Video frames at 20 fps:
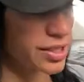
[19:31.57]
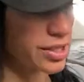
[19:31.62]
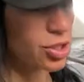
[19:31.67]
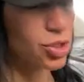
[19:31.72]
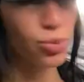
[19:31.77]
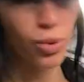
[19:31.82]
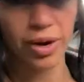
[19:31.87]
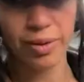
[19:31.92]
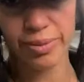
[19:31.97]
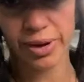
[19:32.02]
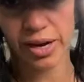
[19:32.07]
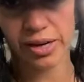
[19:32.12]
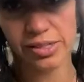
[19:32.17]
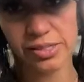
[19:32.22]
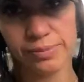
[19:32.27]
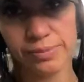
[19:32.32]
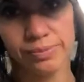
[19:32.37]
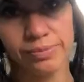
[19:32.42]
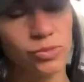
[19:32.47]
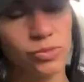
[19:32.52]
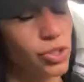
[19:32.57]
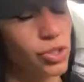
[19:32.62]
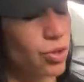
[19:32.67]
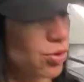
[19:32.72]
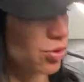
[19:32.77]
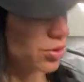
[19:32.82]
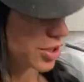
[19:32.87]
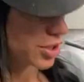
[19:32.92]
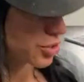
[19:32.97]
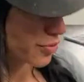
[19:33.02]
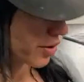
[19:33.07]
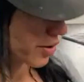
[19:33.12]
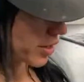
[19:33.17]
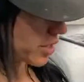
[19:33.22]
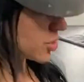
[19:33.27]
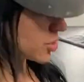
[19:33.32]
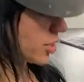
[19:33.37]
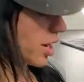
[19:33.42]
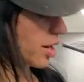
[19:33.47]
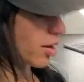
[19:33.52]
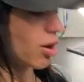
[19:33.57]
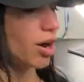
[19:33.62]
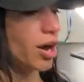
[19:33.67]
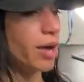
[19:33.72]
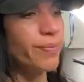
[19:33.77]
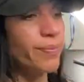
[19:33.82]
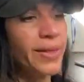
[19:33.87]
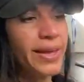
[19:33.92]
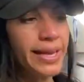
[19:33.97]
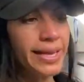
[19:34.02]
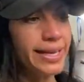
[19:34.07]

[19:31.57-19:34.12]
it's $20. Just go to leashfoundation.com.